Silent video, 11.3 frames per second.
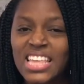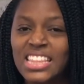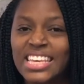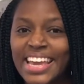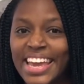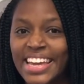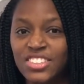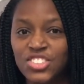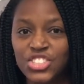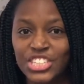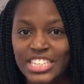The
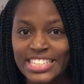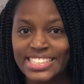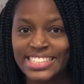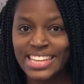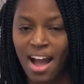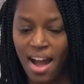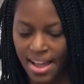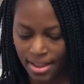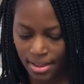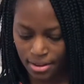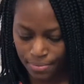answer is
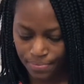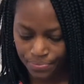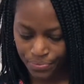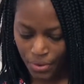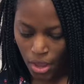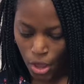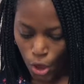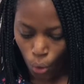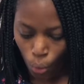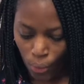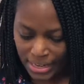9.
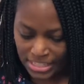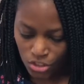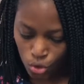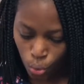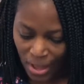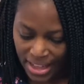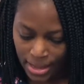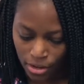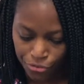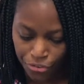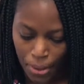What is
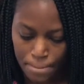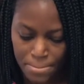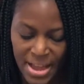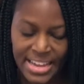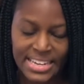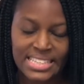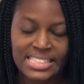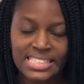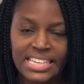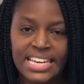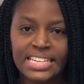12 minus
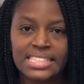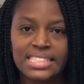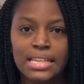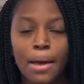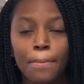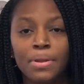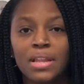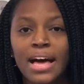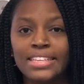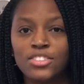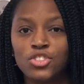6
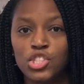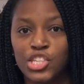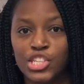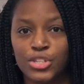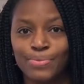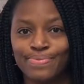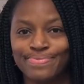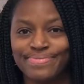plus 2?